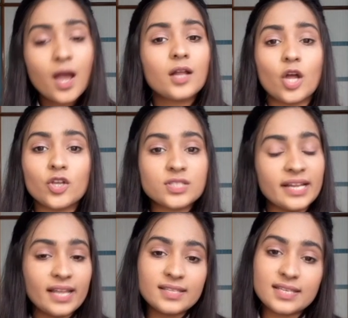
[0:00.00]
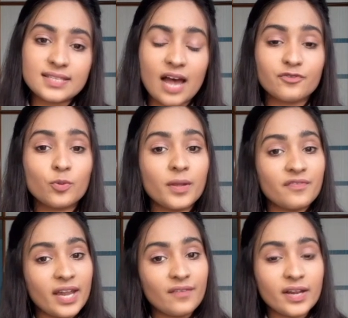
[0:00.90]
Now your sentences have to be
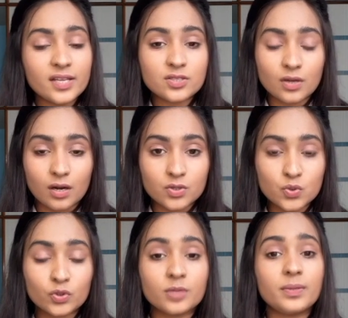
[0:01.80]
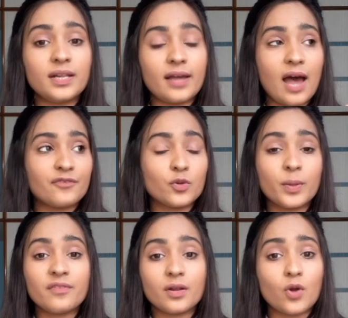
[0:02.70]
very suitable, have to
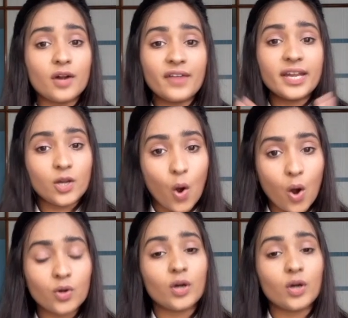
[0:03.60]
be not very long, not